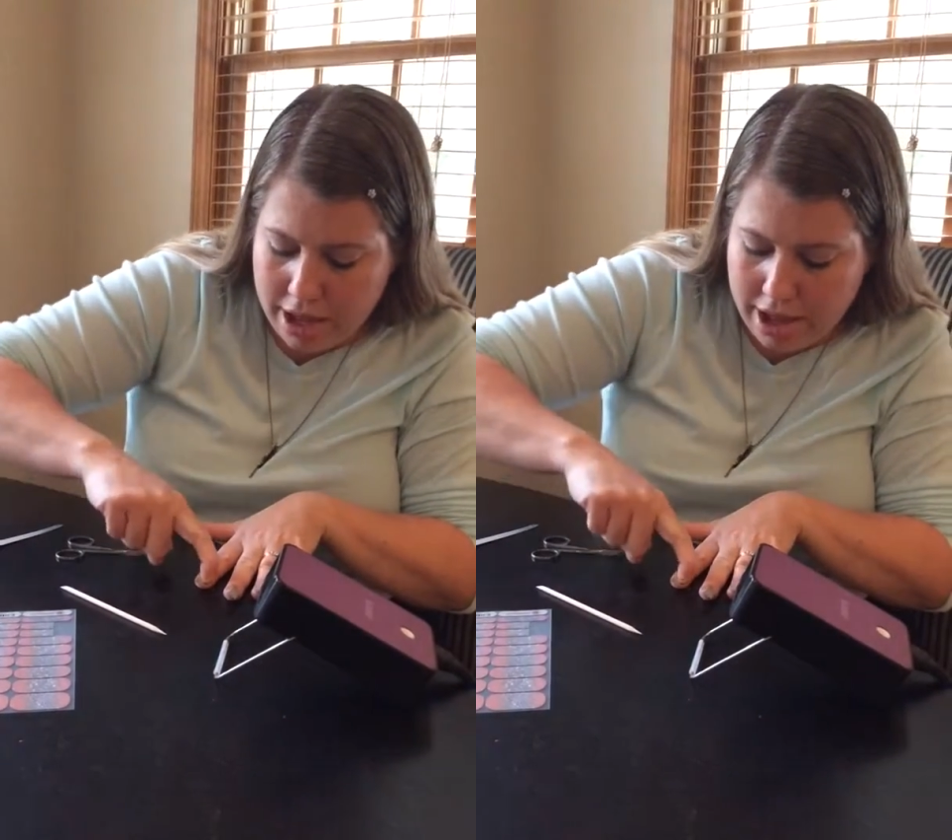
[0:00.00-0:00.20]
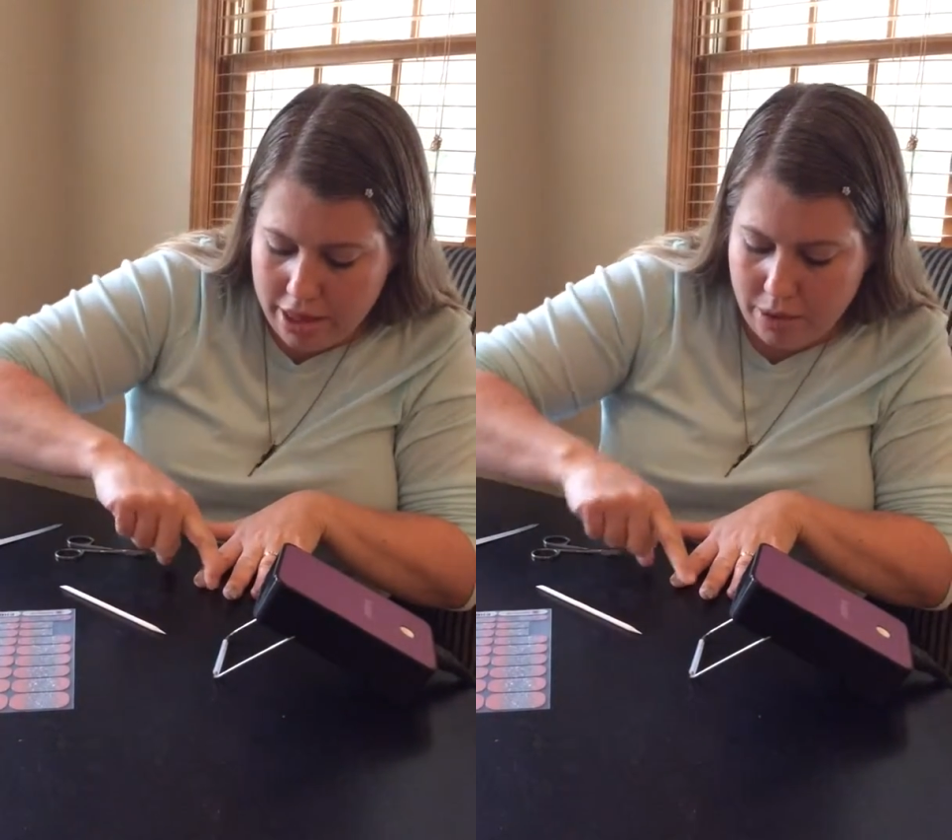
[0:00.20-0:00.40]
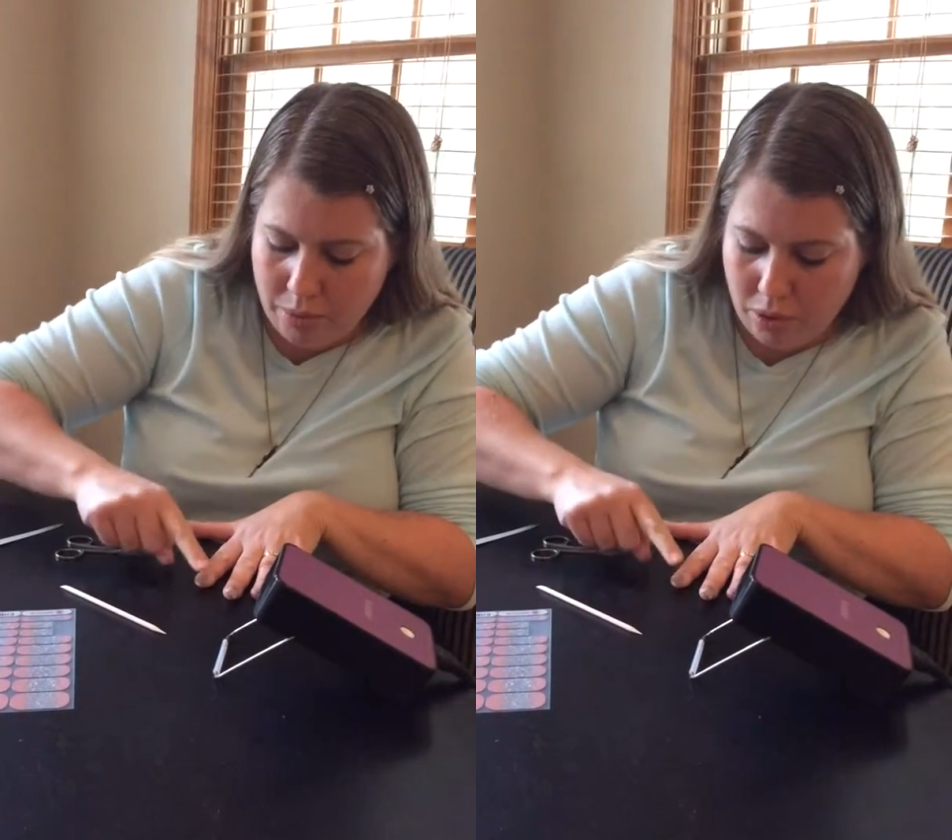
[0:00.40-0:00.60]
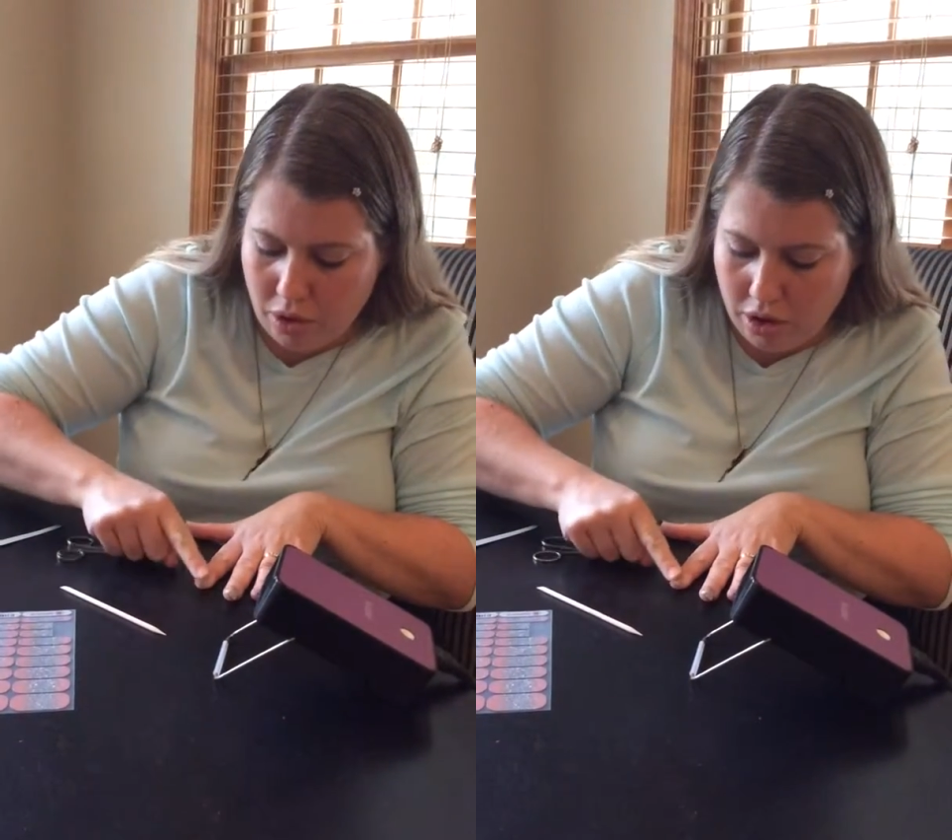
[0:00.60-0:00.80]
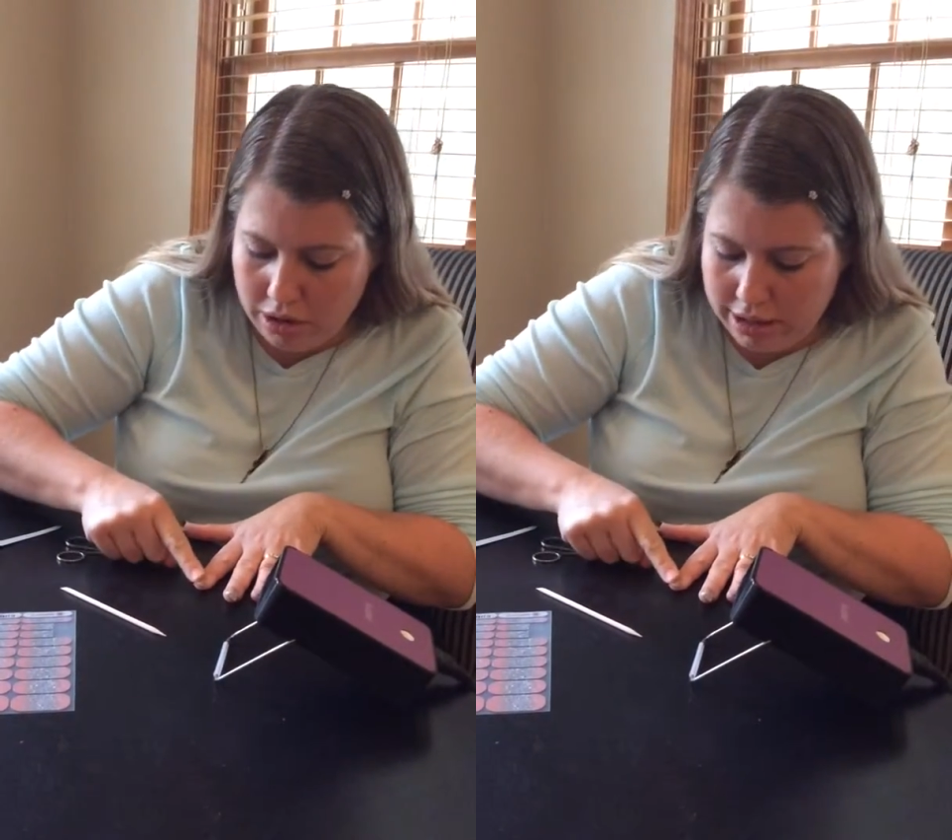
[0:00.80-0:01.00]
and then
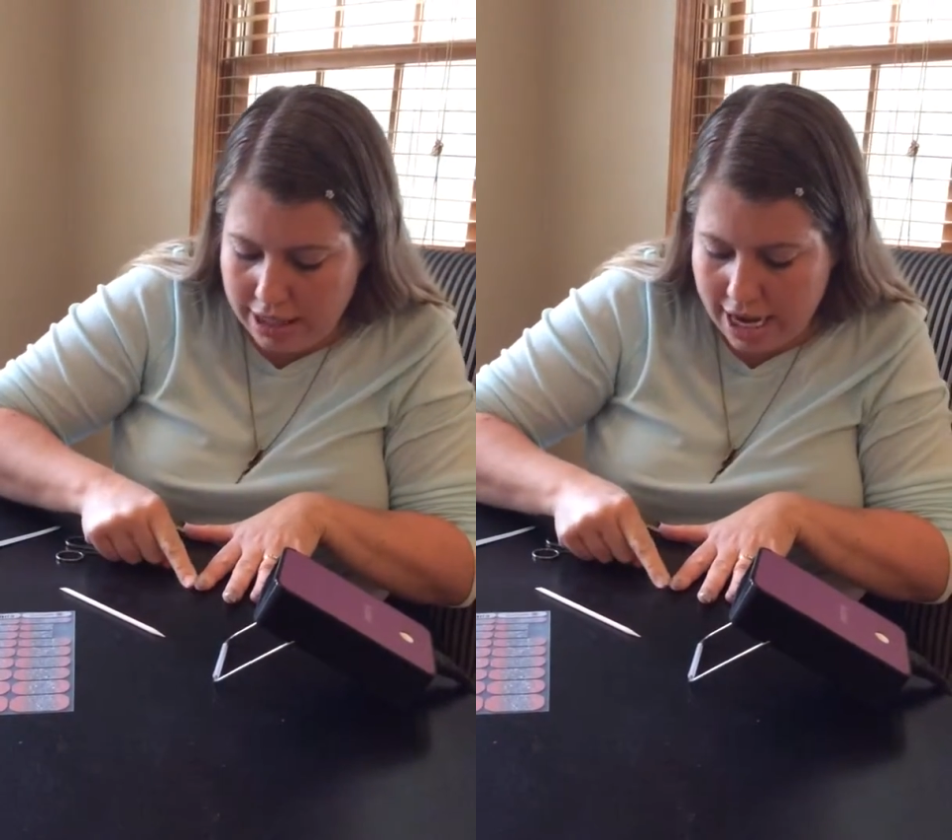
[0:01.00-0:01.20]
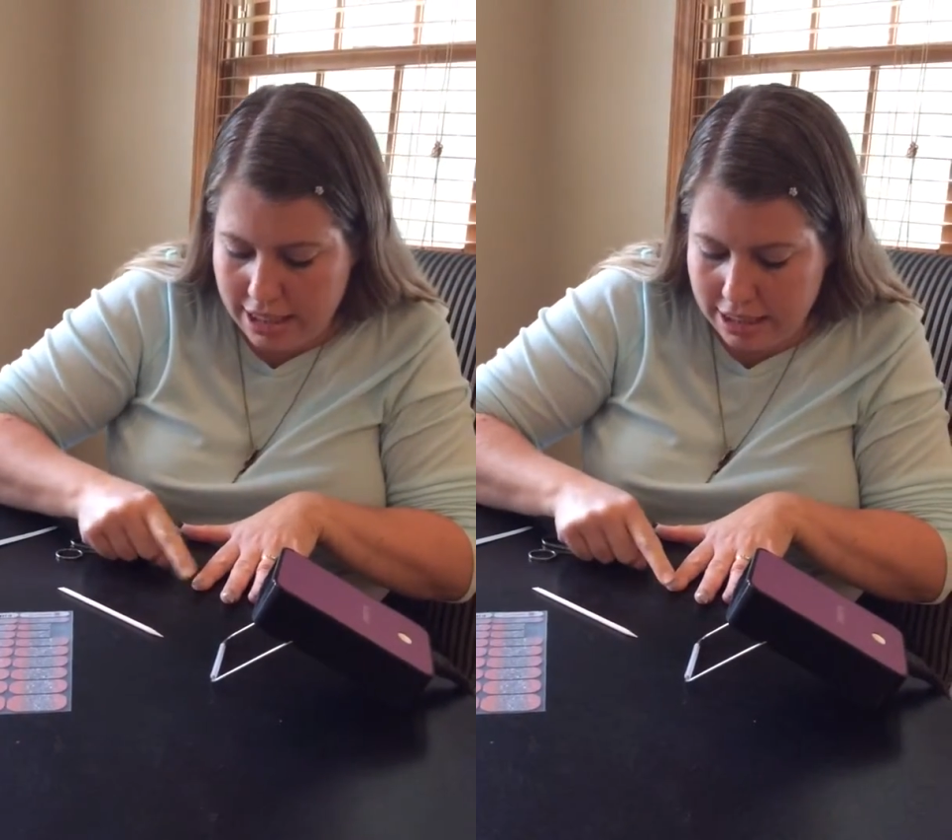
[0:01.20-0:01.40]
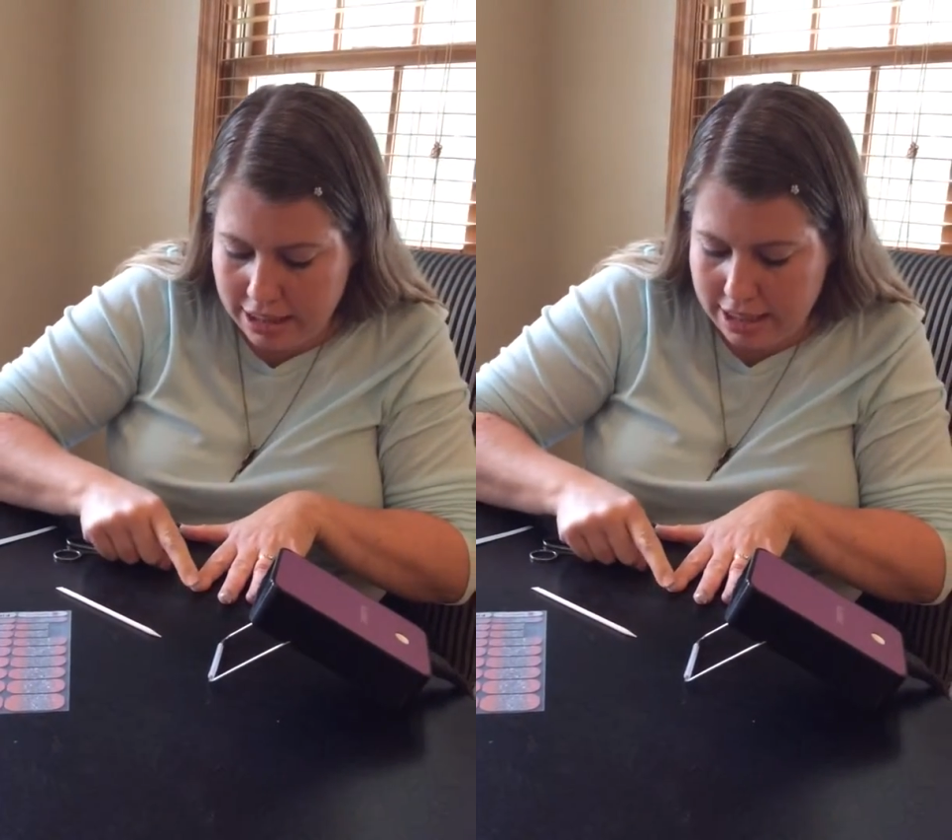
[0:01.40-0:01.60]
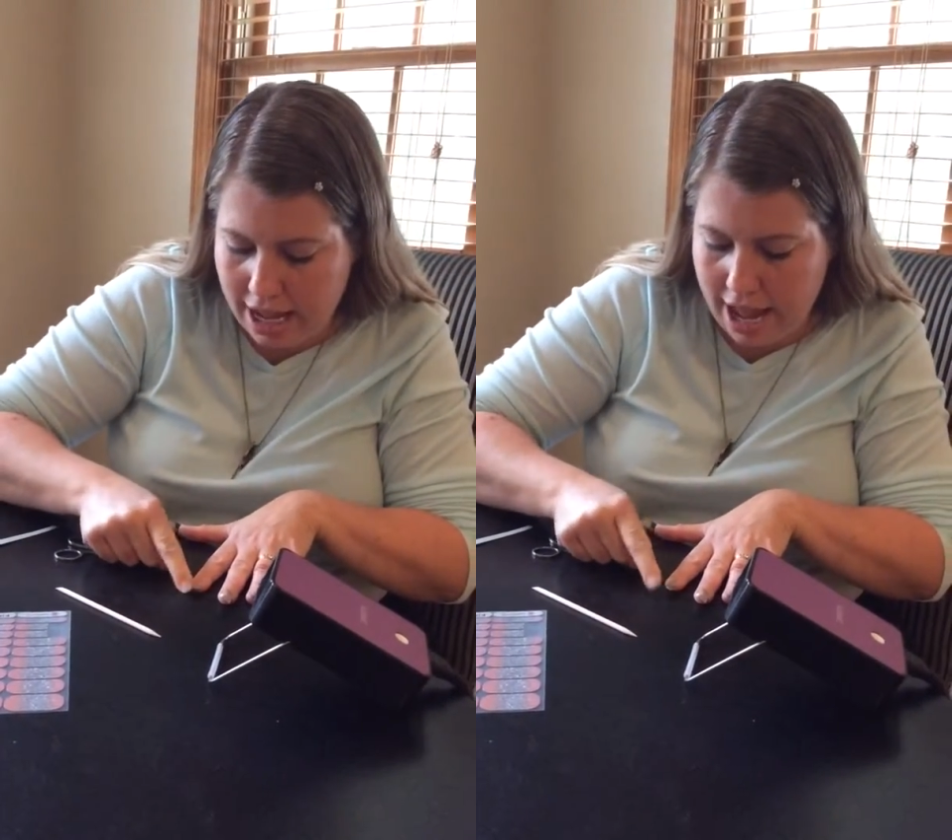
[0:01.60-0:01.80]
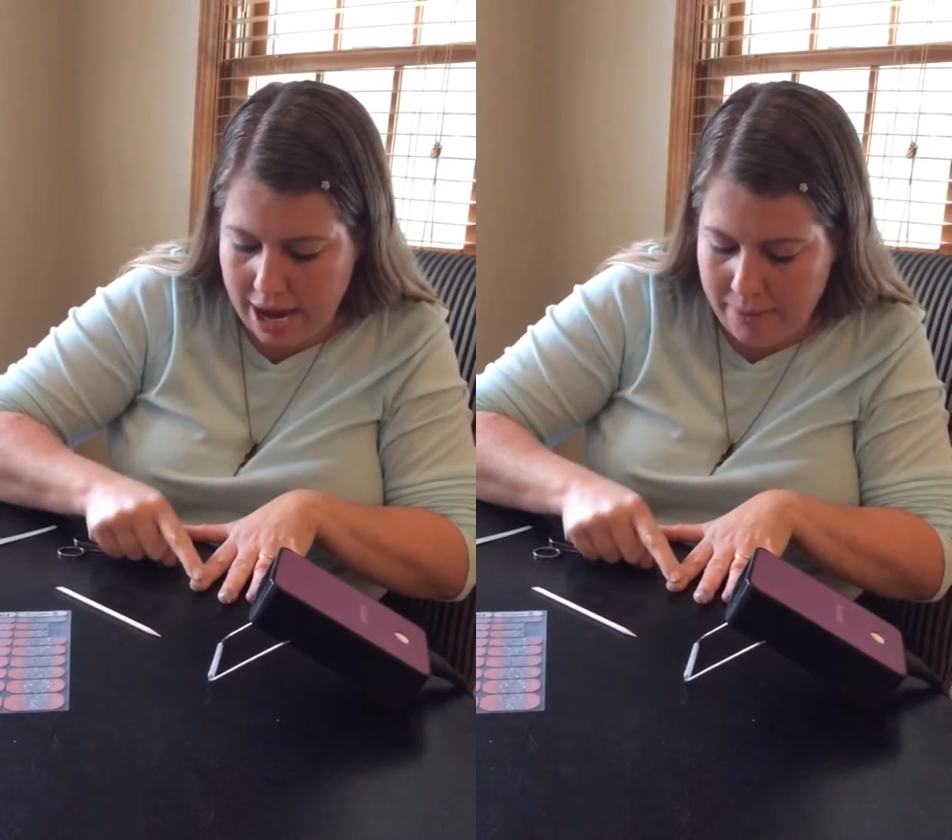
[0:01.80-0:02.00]
roll side to
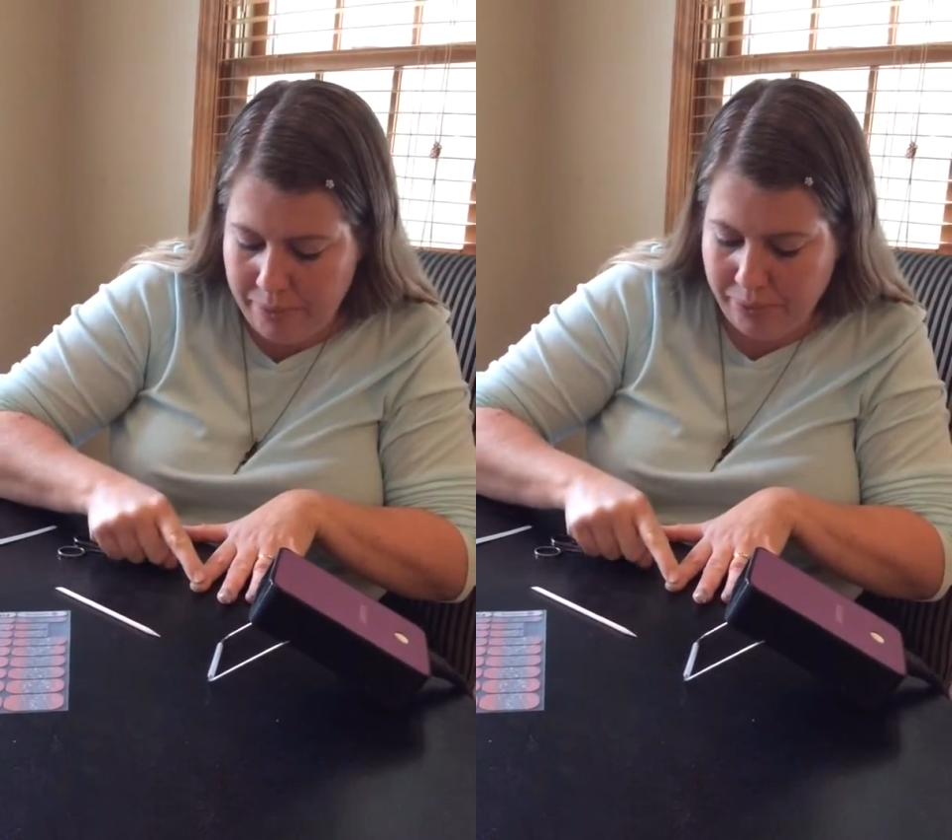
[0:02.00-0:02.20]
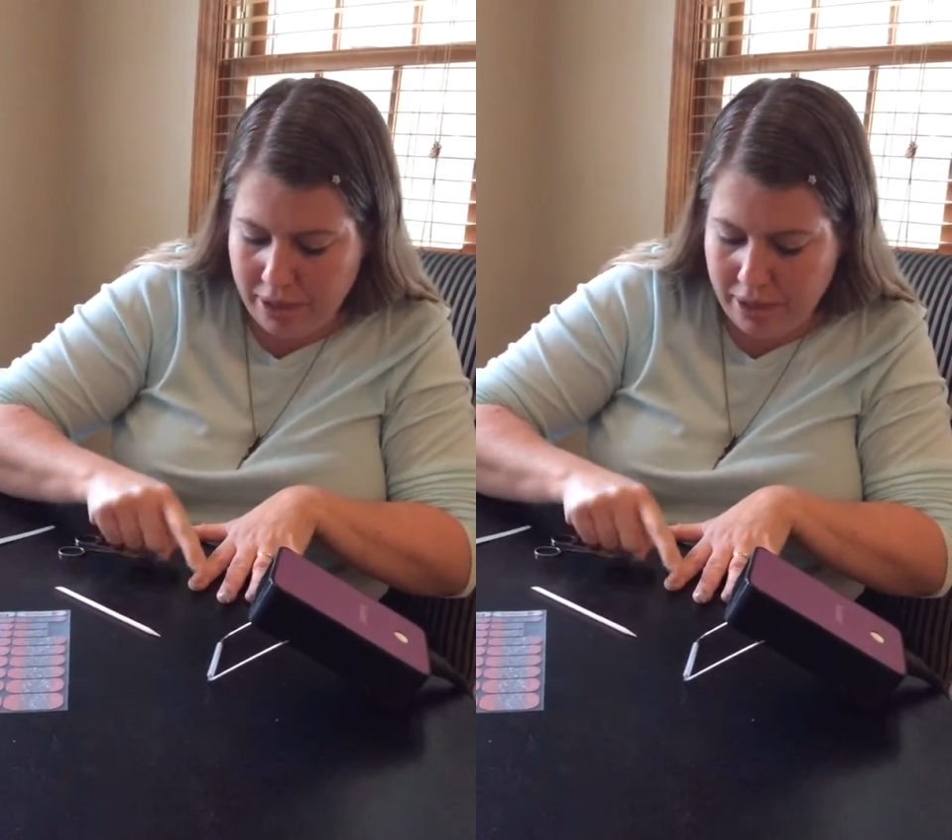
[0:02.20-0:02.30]
side,